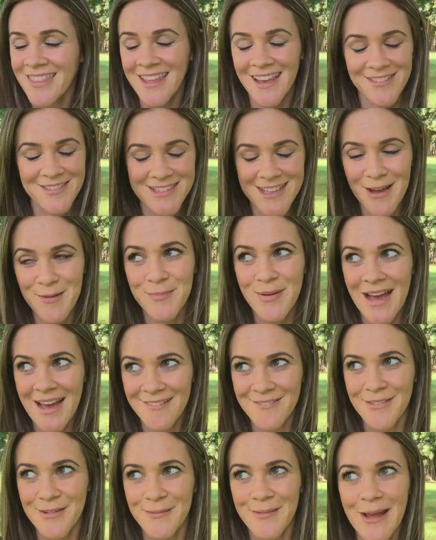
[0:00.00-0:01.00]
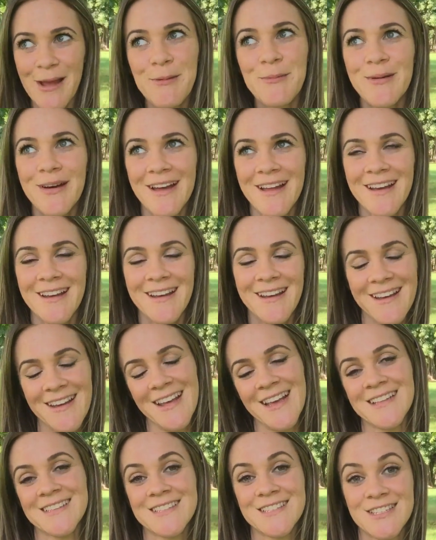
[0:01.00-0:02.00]
life's not bad for me, but
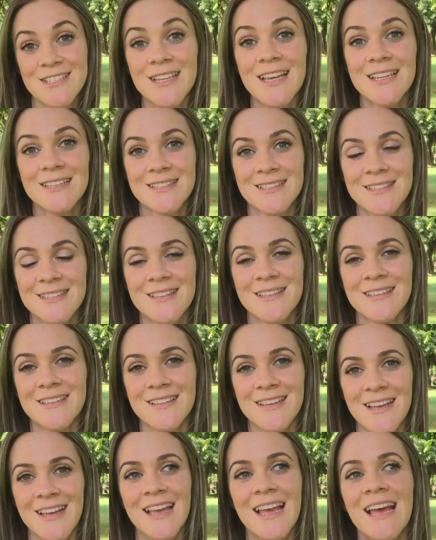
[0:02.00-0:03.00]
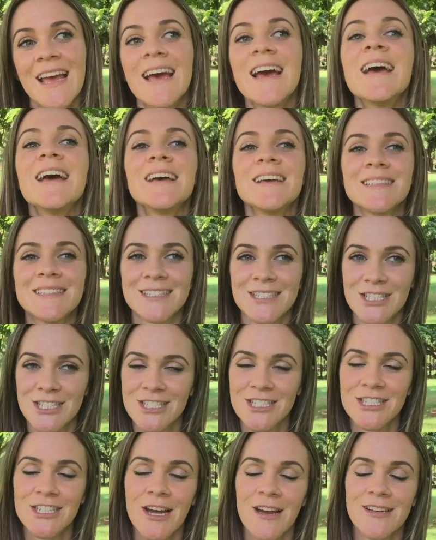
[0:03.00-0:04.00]
it's it's it's
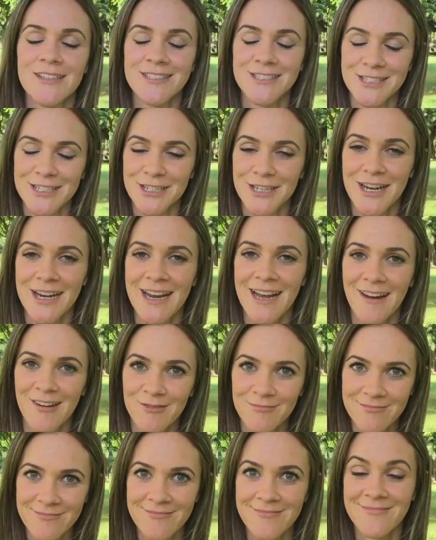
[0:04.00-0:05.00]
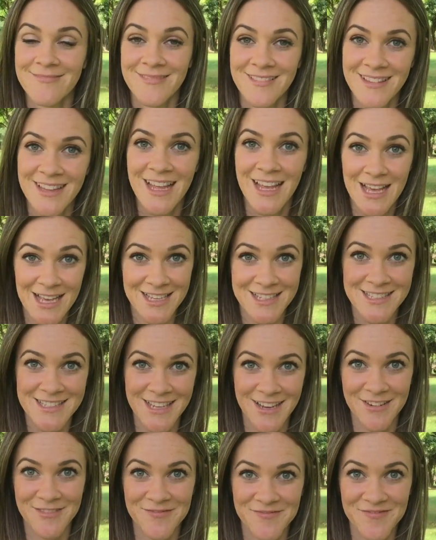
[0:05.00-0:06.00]
challenging right now.
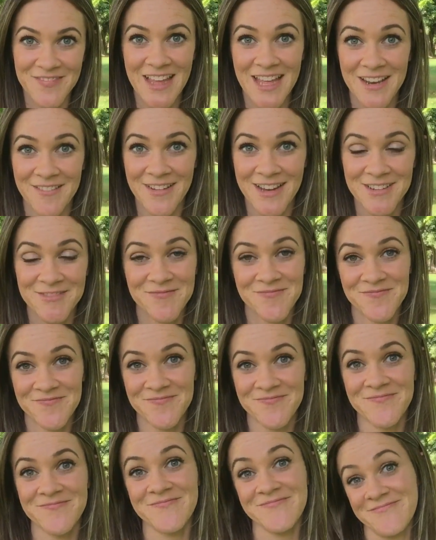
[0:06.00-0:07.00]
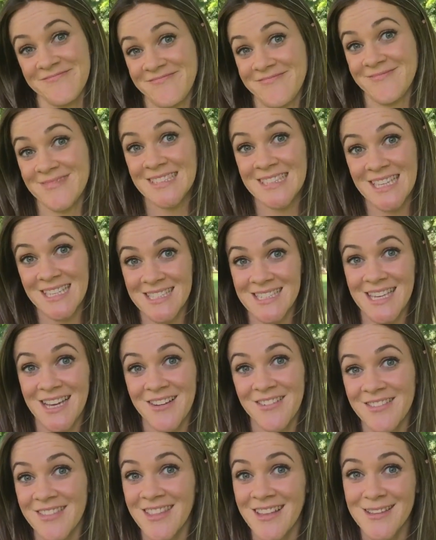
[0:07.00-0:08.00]
So anyway, that's
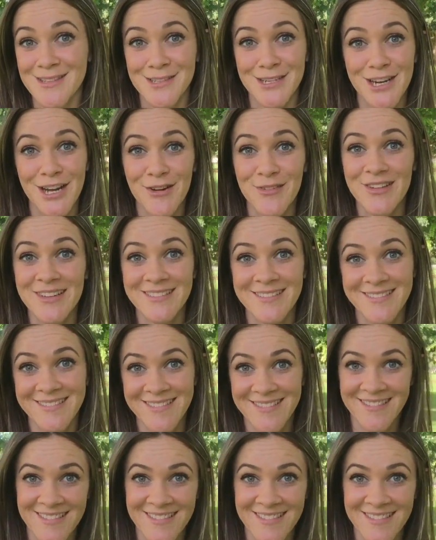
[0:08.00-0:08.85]
how things are going.